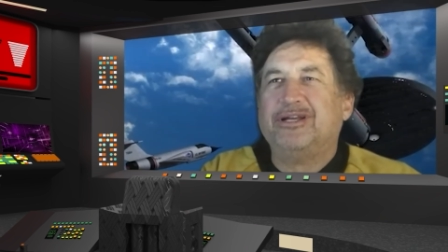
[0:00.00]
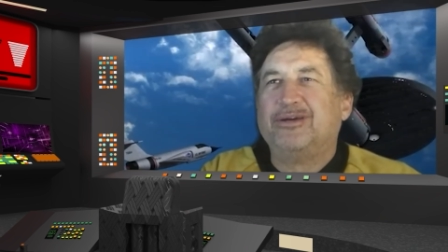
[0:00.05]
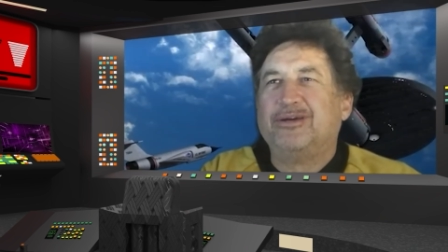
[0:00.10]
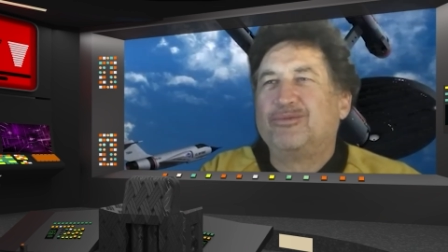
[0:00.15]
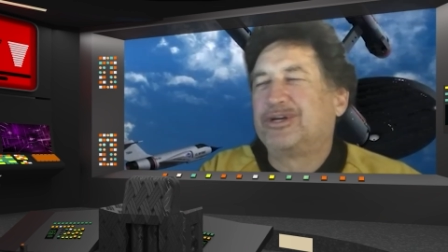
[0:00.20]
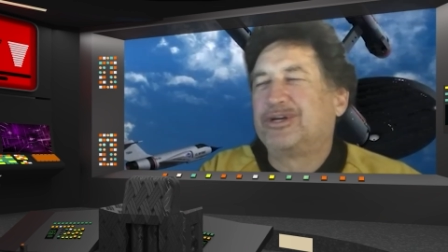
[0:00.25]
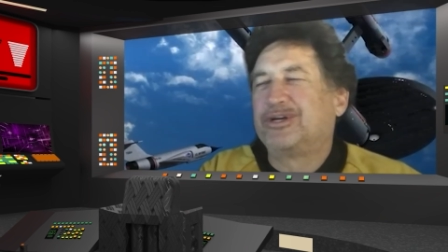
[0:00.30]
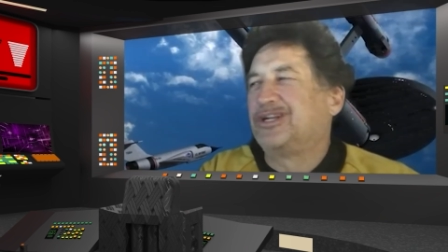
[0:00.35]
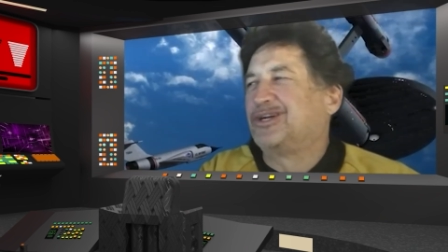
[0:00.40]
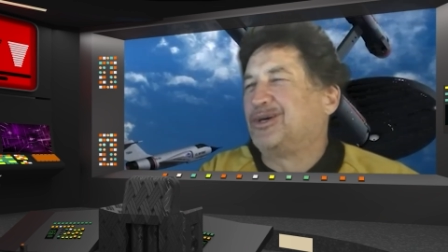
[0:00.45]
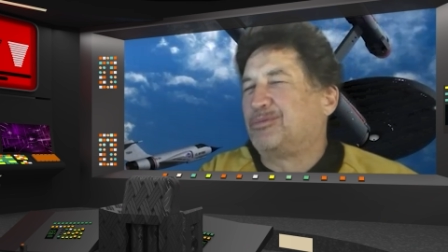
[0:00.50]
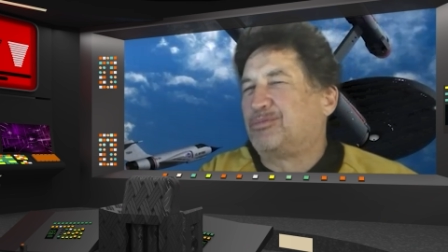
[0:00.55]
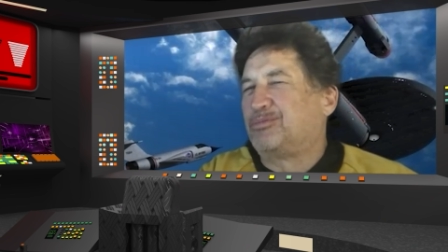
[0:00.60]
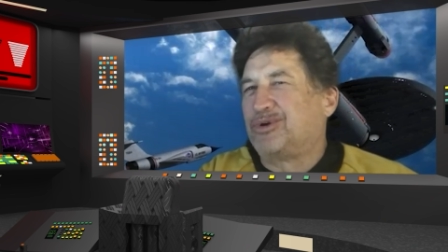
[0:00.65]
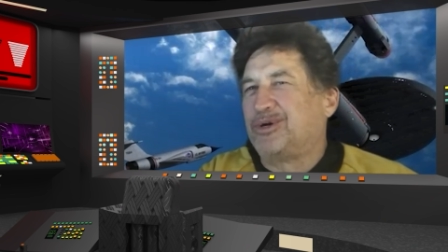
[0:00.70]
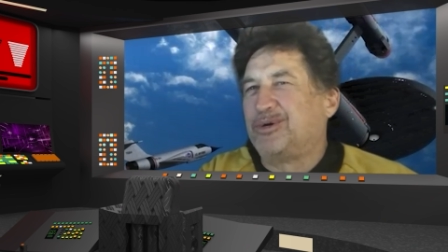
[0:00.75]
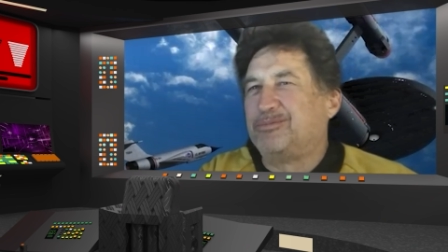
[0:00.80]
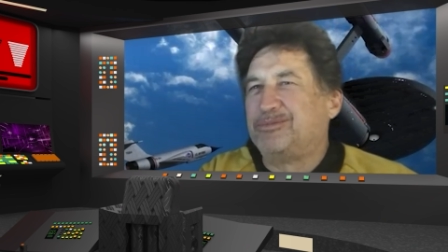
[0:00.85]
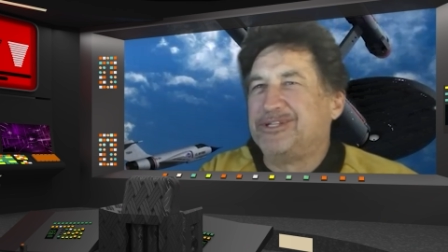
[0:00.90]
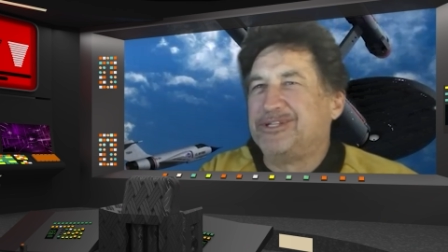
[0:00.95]
We're gonna go
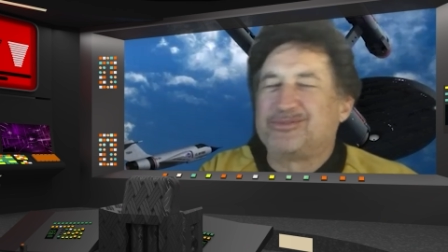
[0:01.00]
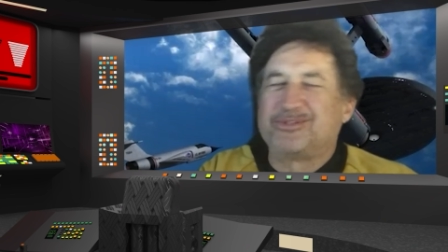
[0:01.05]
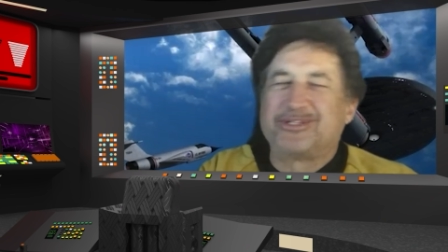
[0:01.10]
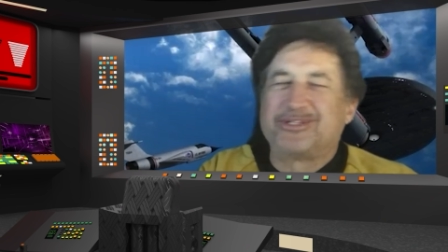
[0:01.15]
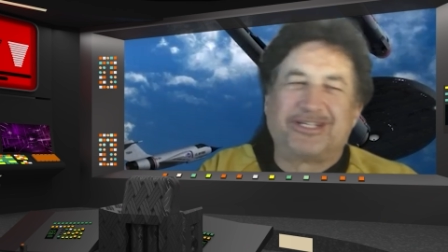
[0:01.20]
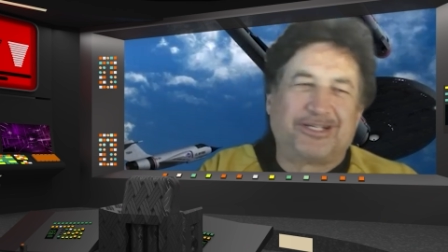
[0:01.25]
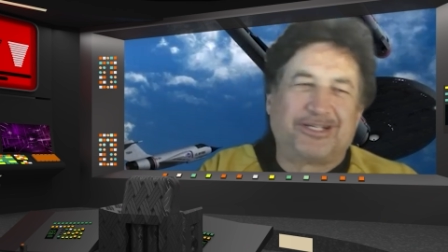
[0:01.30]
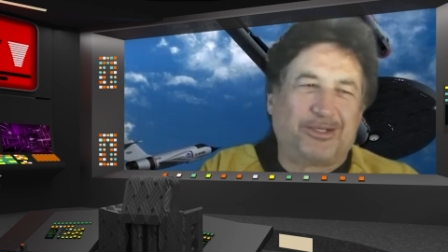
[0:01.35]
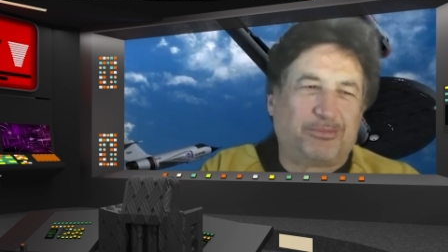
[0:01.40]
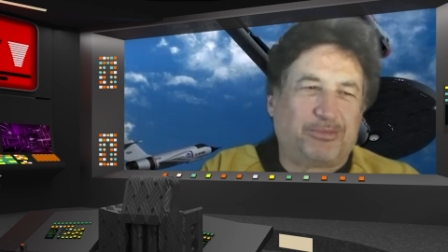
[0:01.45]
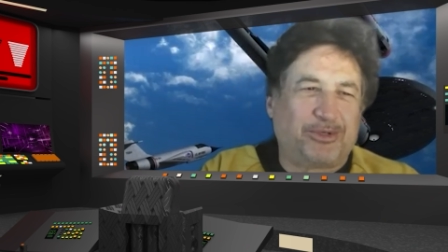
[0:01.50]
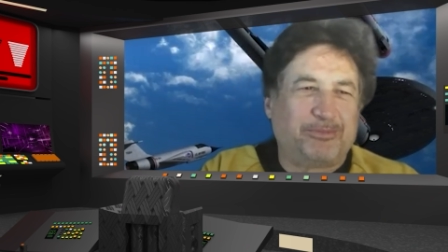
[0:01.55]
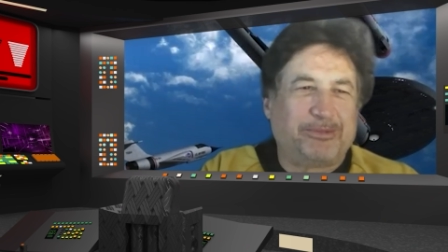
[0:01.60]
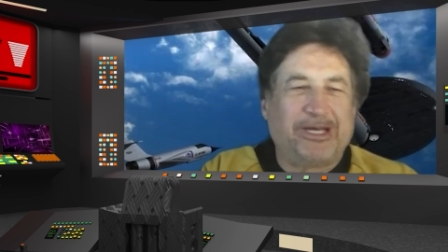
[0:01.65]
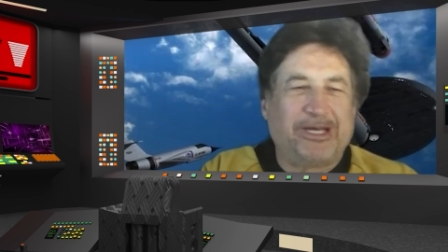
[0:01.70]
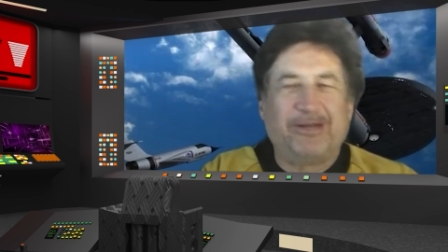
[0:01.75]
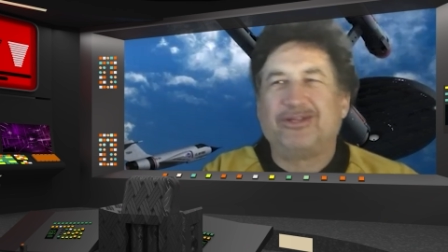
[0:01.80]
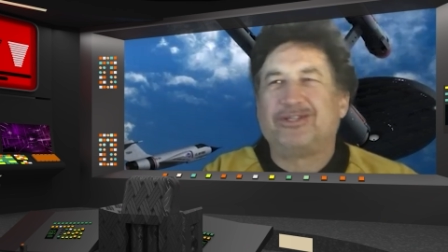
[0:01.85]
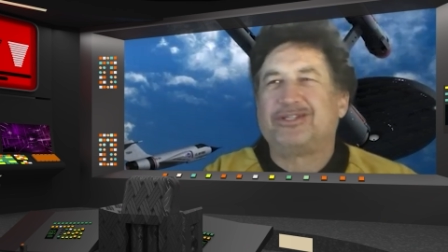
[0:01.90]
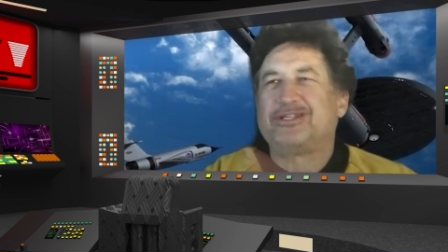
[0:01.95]
probe this, we're gonna go probe
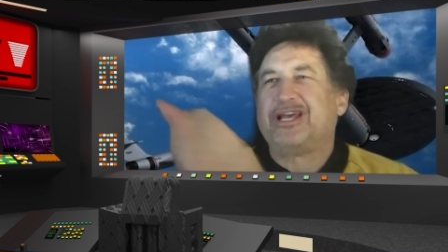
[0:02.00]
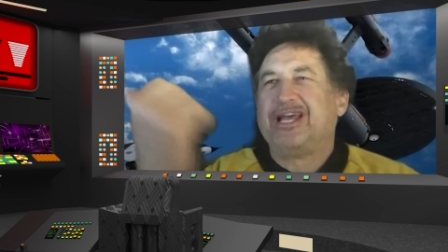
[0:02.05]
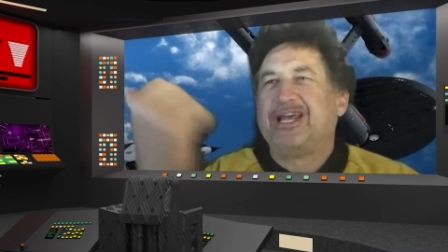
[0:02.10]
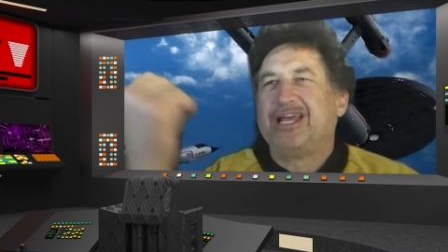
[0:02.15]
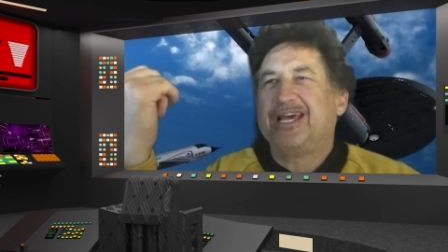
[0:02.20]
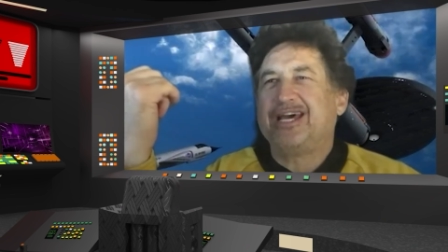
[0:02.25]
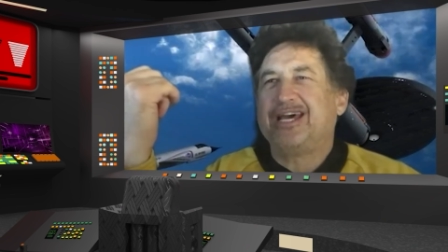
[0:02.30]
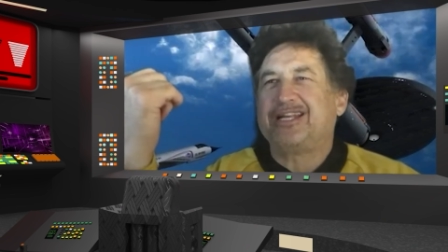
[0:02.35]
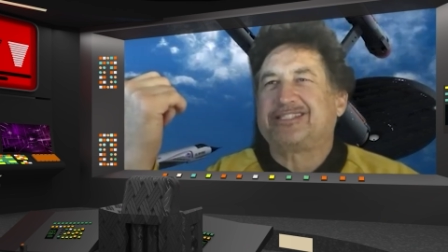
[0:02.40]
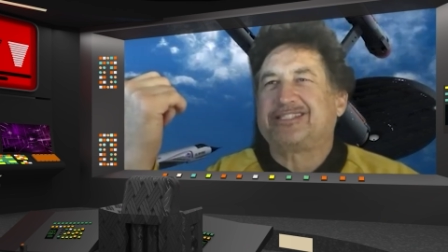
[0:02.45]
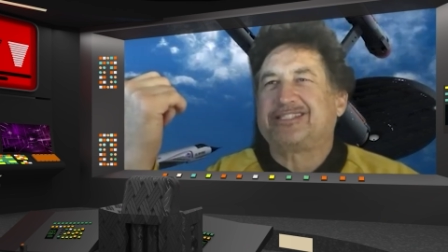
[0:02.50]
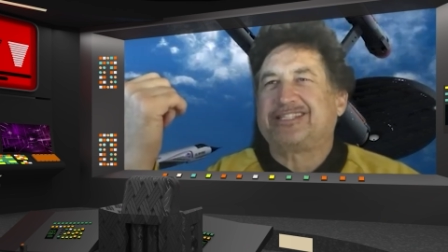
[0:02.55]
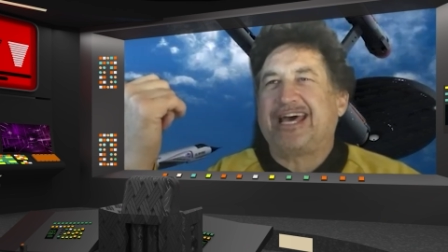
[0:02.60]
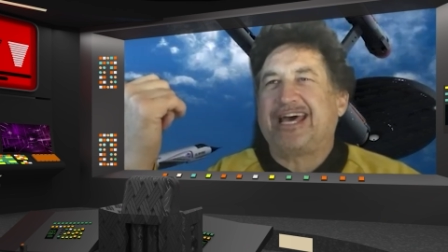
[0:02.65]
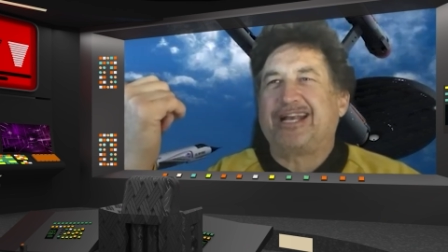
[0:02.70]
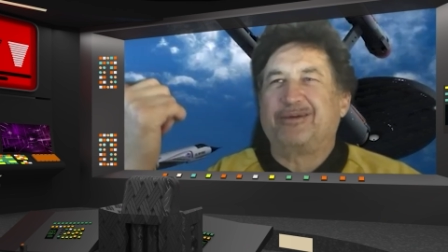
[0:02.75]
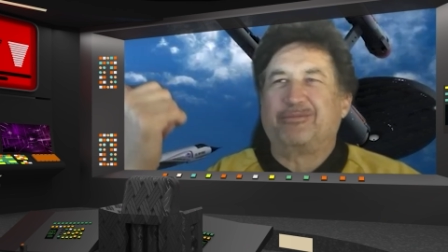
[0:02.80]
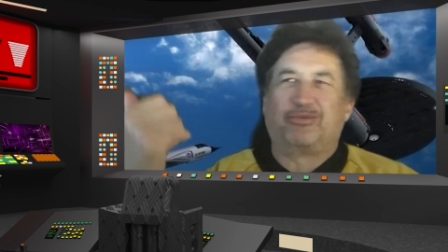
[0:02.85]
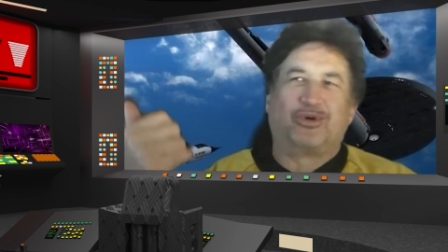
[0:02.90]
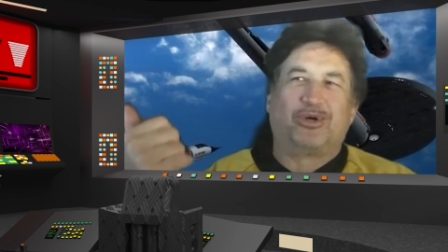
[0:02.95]
that. He's got a
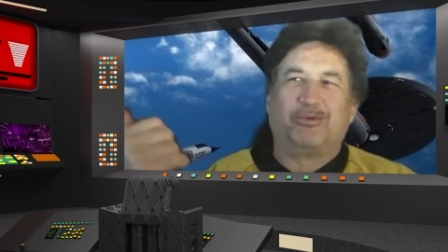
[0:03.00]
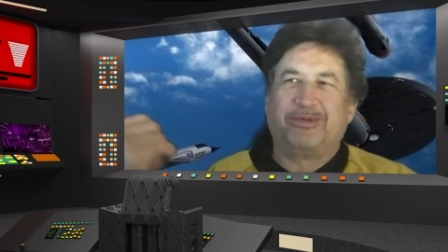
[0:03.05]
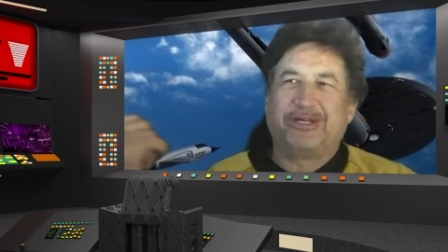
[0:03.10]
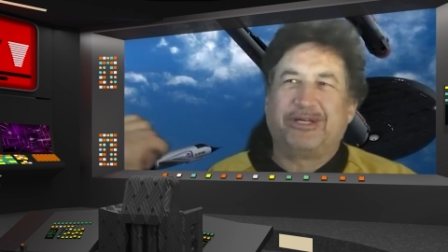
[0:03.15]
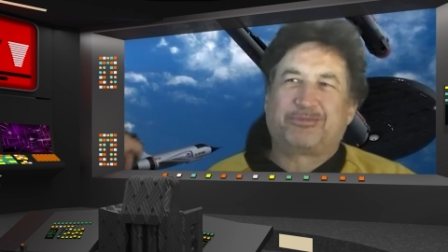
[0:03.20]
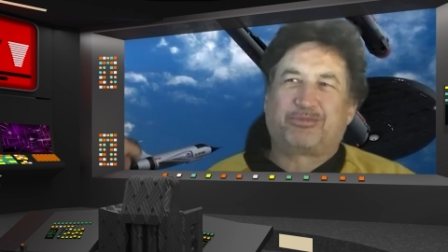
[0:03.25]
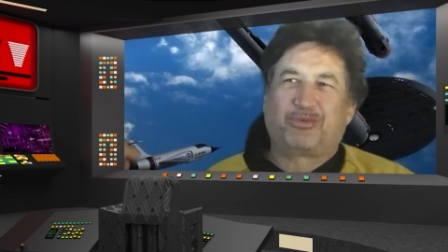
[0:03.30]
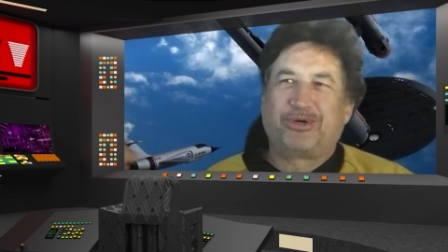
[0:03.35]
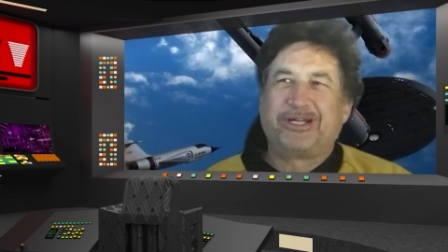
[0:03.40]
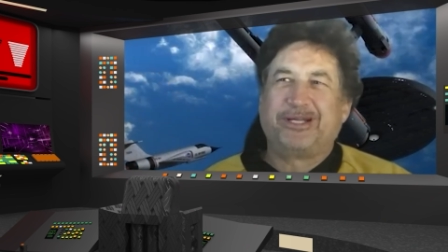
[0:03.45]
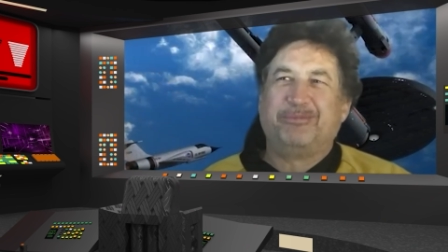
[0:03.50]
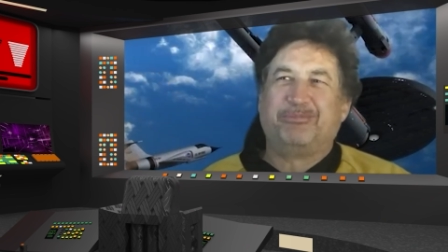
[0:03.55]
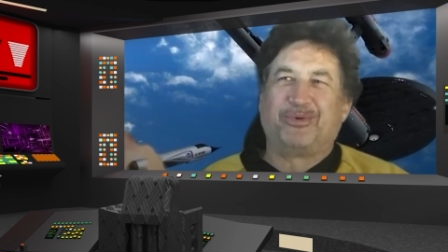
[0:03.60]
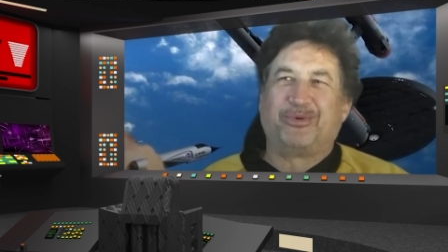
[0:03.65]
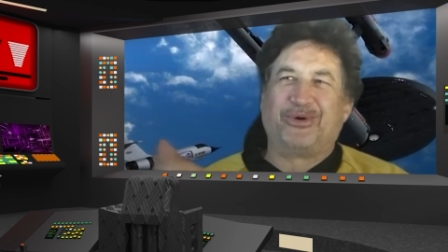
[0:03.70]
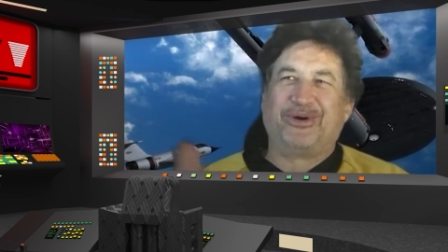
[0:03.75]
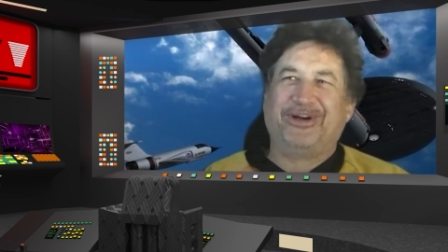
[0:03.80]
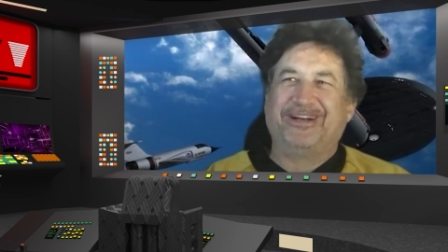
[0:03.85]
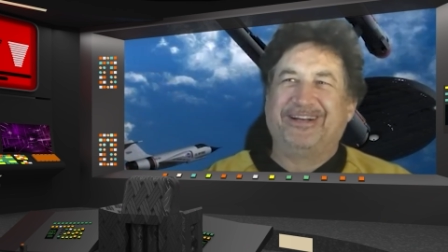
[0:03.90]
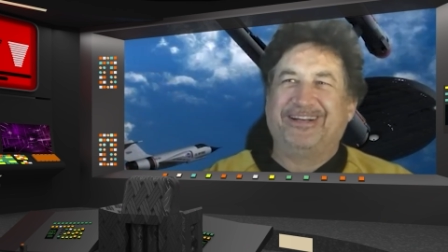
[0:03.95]
Saturn probe. That's pretty
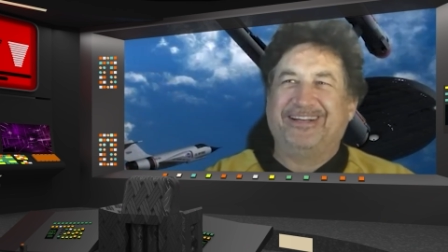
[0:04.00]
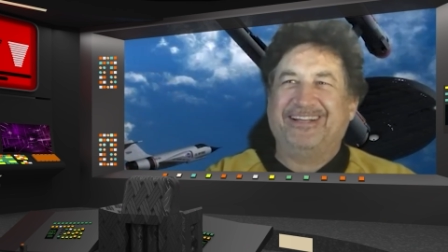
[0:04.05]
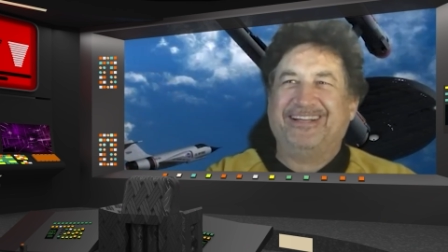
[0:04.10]
important.